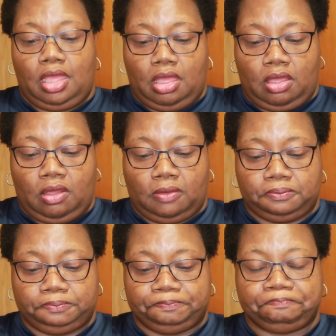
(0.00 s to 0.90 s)

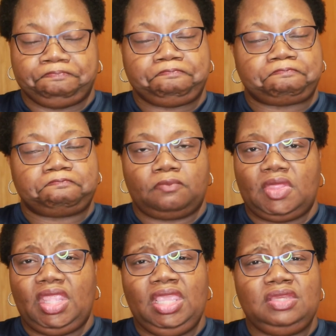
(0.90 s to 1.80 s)
Um,
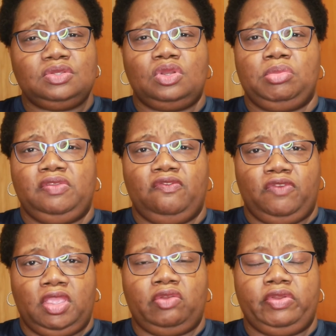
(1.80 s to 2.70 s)
it is going to be
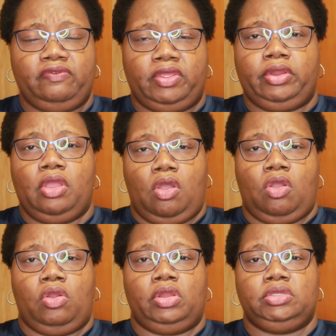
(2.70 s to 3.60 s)
very, very
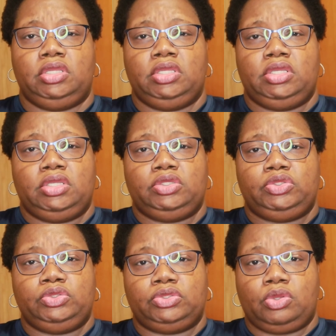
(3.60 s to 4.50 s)
hard
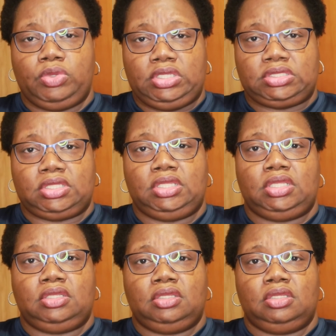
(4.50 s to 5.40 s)
to squeeze
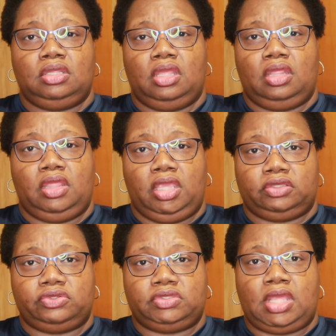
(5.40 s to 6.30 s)
in the
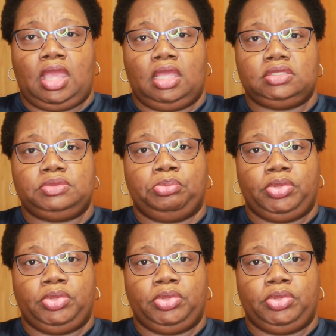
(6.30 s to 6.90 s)
exercise.